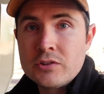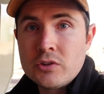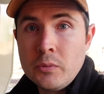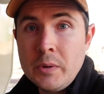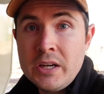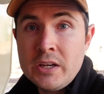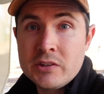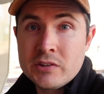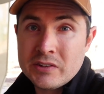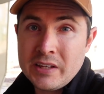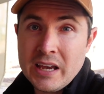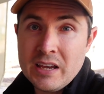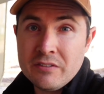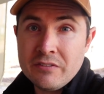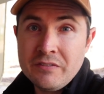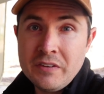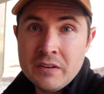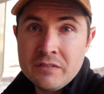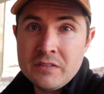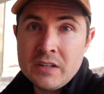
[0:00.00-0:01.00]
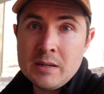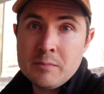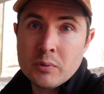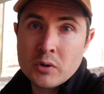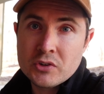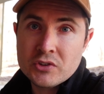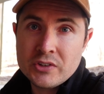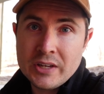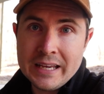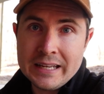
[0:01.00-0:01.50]
So we could say
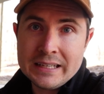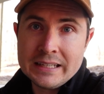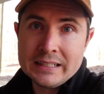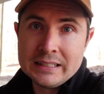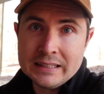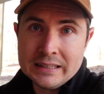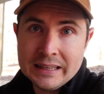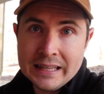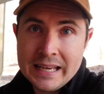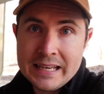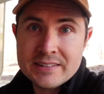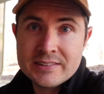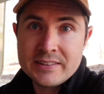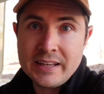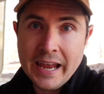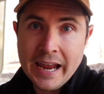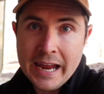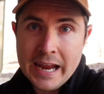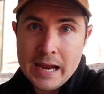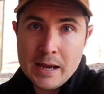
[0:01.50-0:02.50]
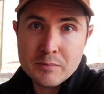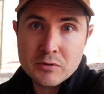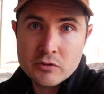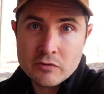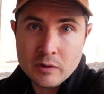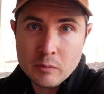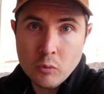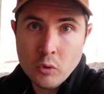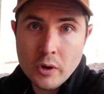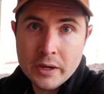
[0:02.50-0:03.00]
15% less amps
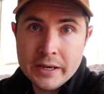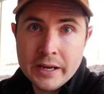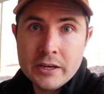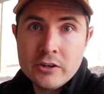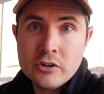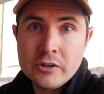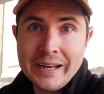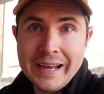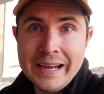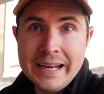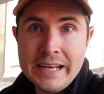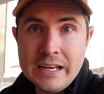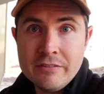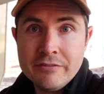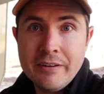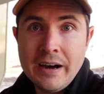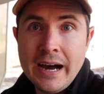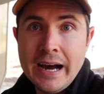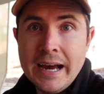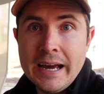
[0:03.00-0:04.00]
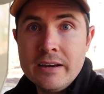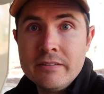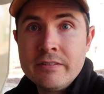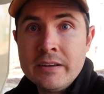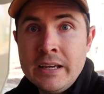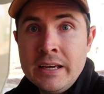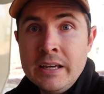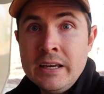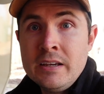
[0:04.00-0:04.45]
from 100 to 85,